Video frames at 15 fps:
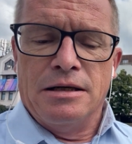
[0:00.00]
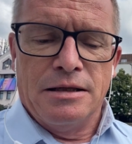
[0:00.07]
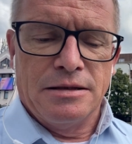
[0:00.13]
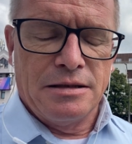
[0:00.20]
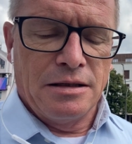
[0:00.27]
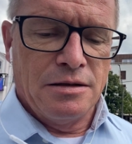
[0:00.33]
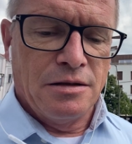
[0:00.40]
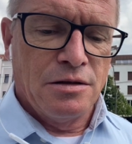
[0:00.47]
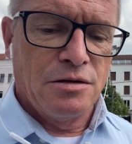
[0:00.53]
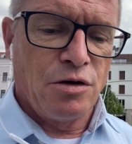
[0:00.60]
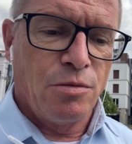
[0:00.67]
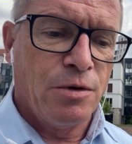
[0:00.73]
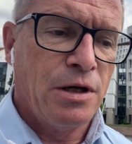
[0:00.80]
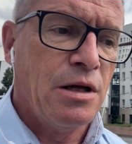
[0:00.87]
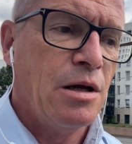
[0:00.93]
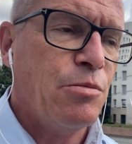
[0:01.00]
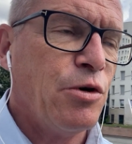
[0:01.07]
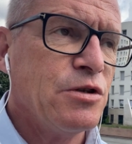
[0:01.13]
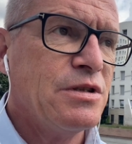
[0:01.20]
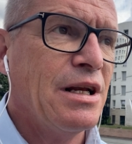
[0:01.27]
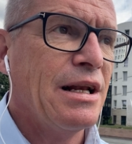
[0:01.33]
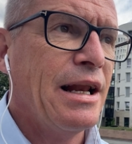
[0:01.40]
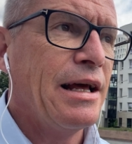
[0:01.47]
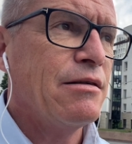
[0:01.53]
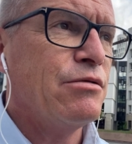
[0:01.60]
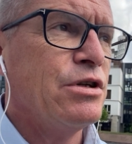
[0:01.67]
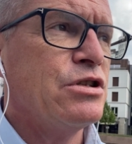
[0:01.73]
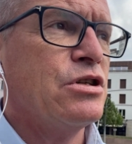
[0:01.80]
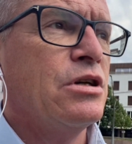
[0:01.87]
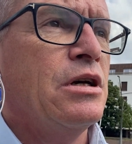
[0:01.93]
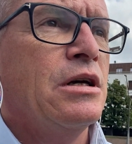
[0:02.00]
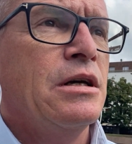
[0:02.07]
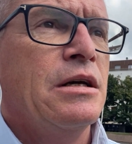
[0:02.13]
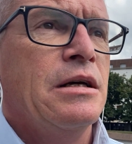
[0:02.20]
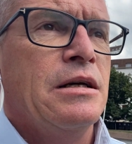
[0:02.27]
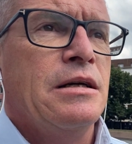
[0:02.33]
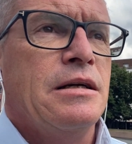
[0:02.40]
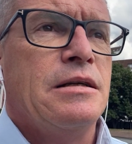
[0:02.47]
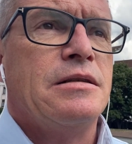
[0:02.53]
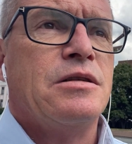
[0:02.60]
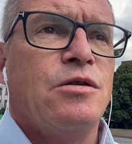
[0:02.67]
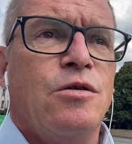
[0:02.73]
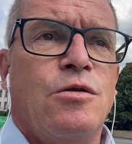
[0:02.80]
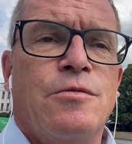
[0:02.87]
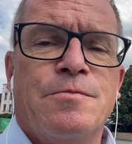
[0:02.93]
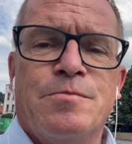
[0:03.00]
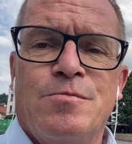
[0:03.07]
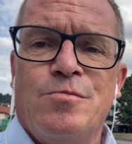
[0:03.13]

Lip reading: It's in Serbian, Bosnian language, so